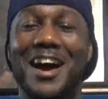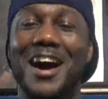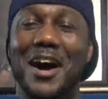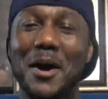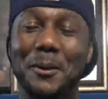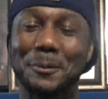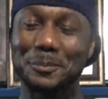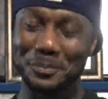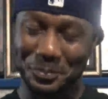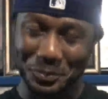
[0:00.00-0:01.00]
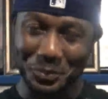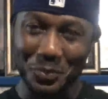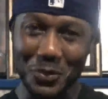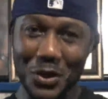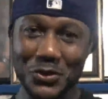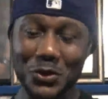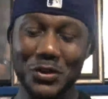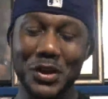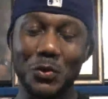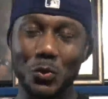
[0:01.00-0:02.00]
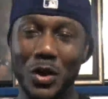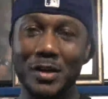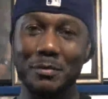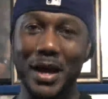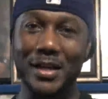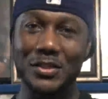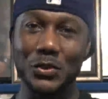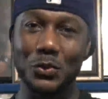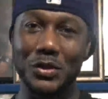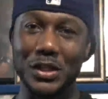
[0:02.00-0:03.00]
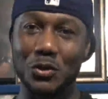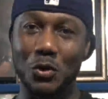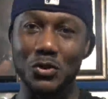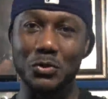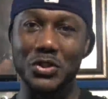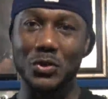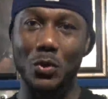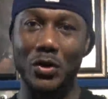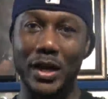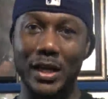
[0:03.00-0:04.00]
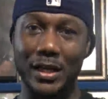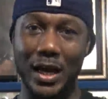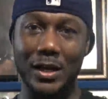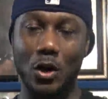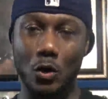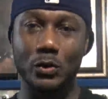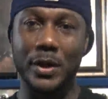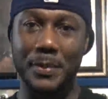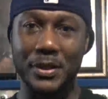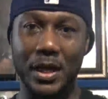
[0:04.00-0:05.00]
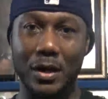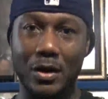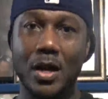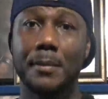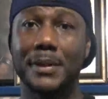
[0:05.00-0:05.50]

Um... So that they run back to the grocery store and kind of hold up in there,